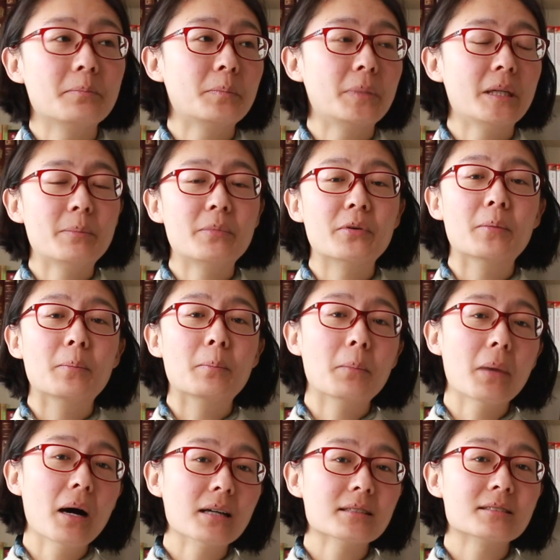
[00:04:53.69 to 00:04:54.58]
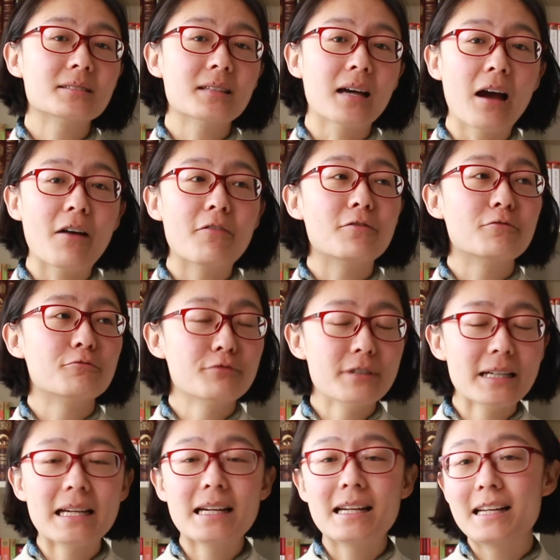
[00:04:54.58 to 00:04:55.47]
People must have
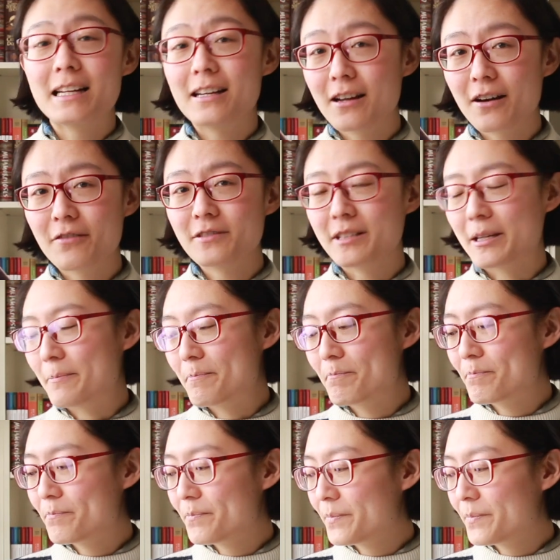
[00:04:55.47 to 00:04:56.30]
really loved him.